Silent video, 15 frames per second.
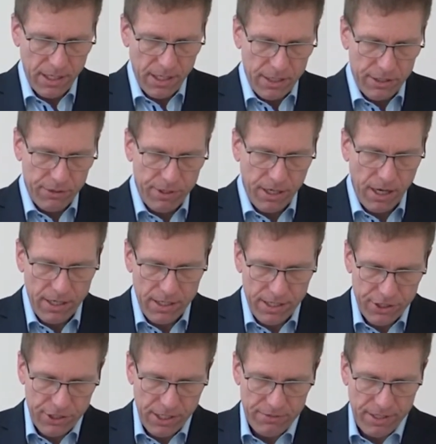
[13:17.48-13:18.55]
so it hardly
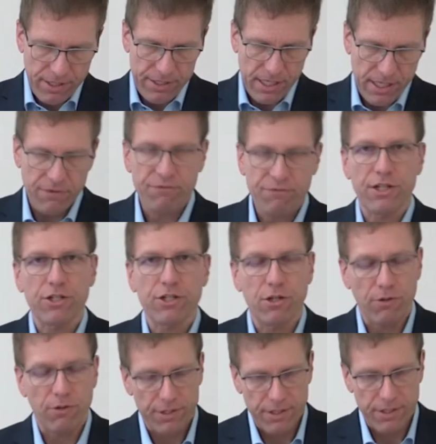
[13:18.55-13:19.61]
generates any friction
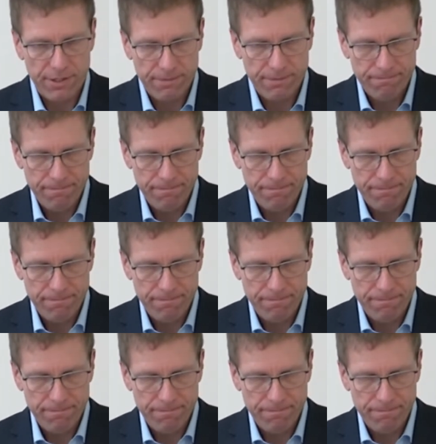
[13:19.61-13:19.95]
losses.